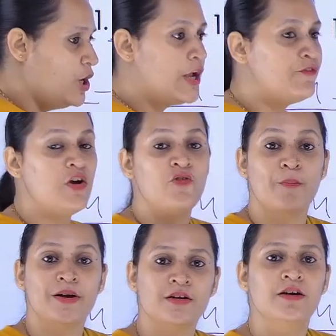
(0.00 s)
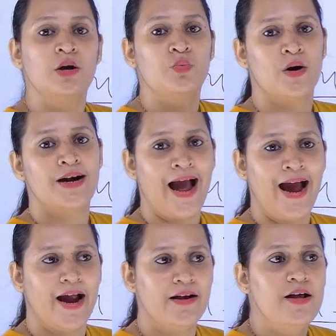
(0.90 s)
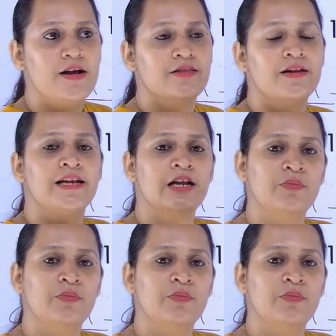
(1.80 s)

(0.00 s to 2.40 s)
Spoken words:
if you have omitted the word and, the reader will